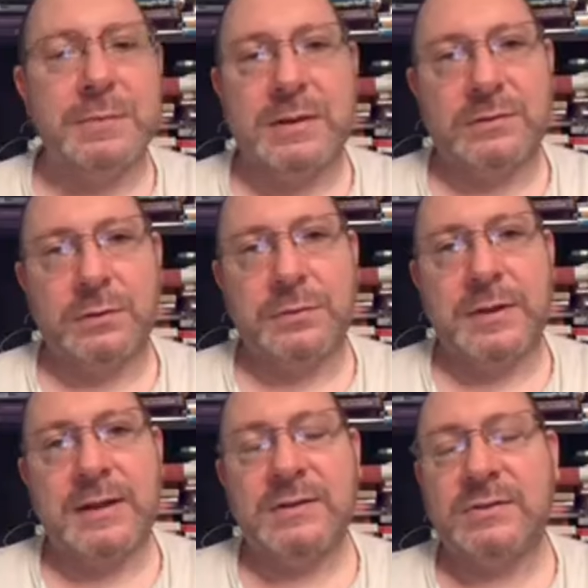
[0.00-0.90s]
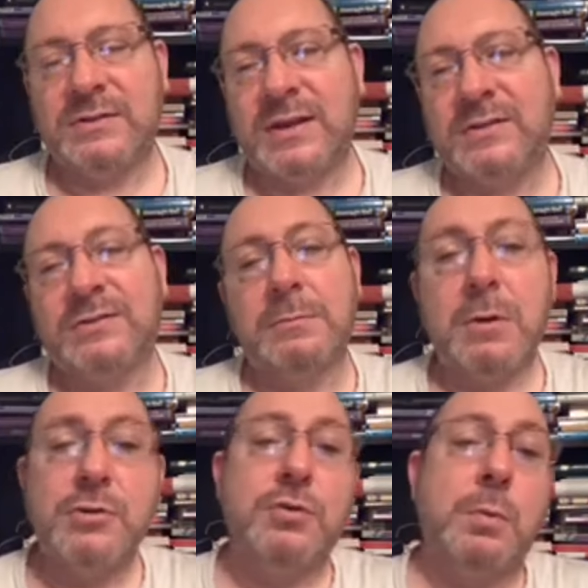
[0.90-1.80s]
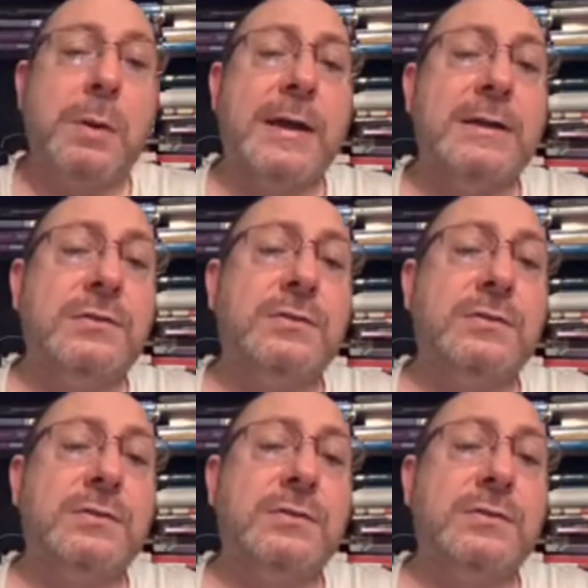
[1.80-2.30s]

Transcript: bits on there. There's a testimonial page.